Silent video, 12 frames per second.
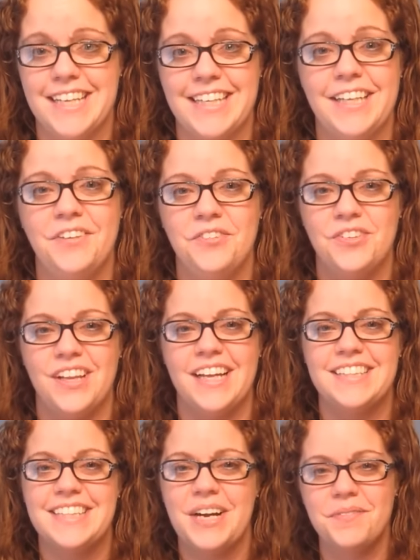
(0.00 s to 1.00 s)
I didn't
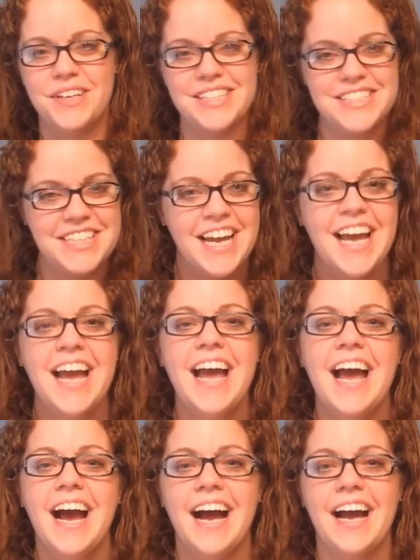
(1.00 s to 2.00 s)
realize how much
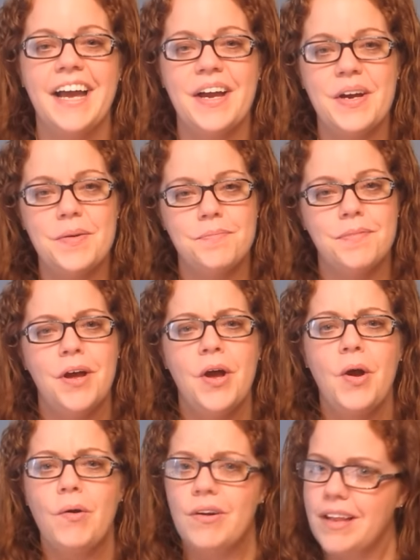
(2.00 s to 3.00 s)
I um,
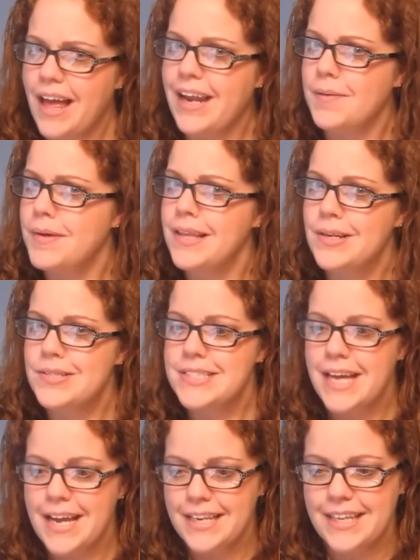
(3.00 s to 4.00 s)
relied on my little
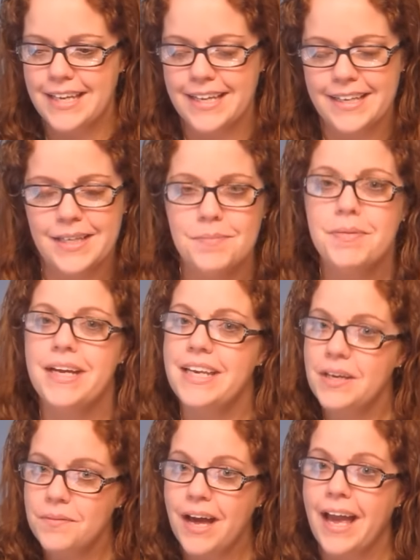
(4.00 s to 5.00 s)
sidekick. But
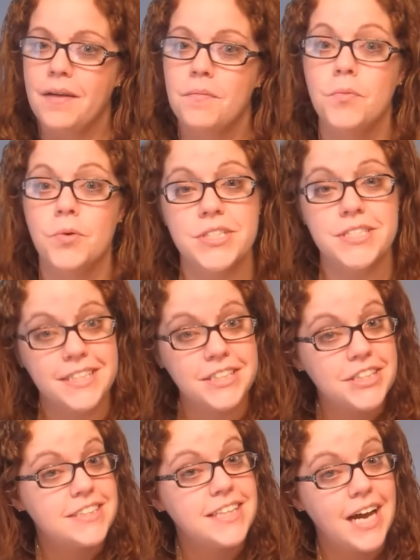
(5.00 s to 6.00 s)
anyway, more
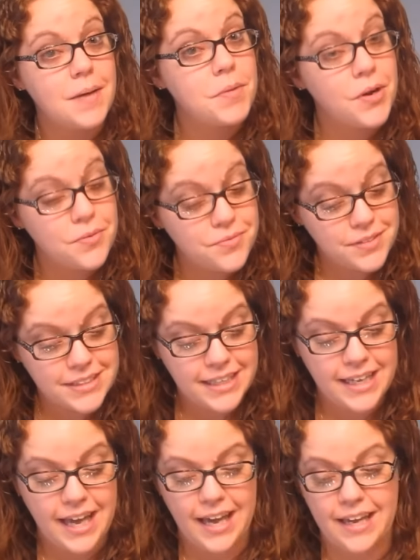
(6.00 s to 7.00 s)
stitching time
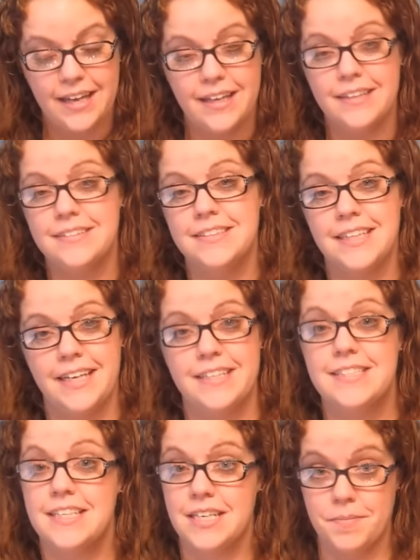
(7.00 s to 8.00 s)
hopefully and
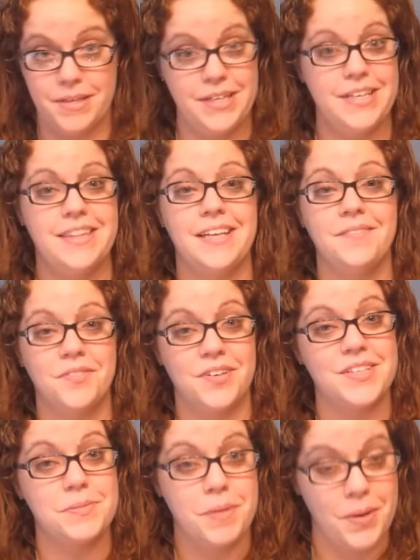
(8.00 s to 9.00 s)
it's going to be a good thing for
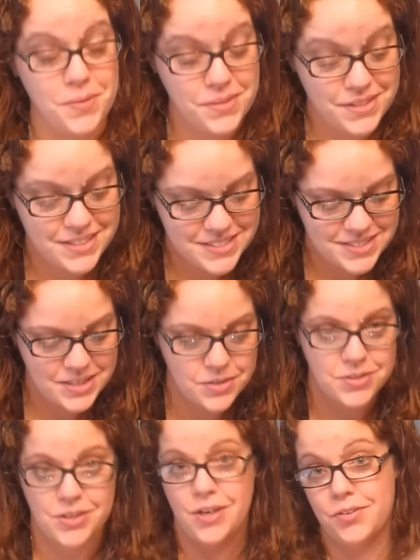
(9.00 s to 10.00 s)
us both. So,
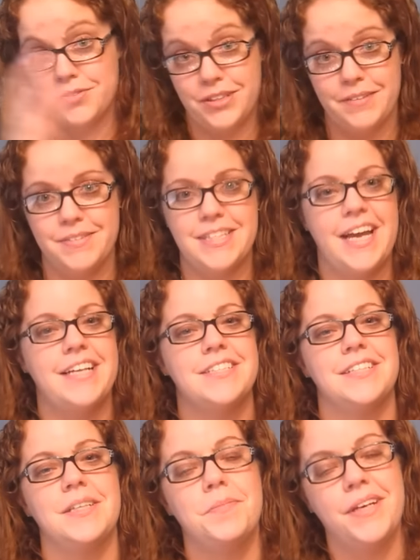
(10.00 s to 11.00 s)
or all three of us
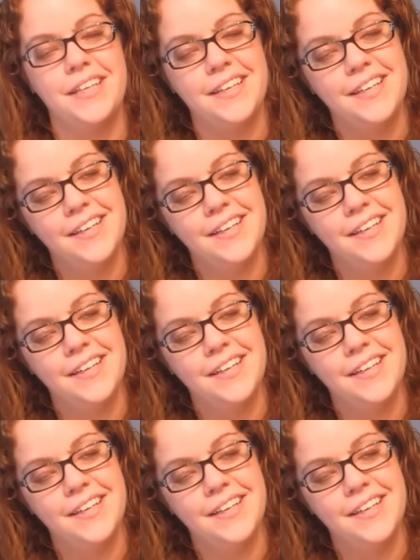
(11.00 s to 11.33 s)
actually, but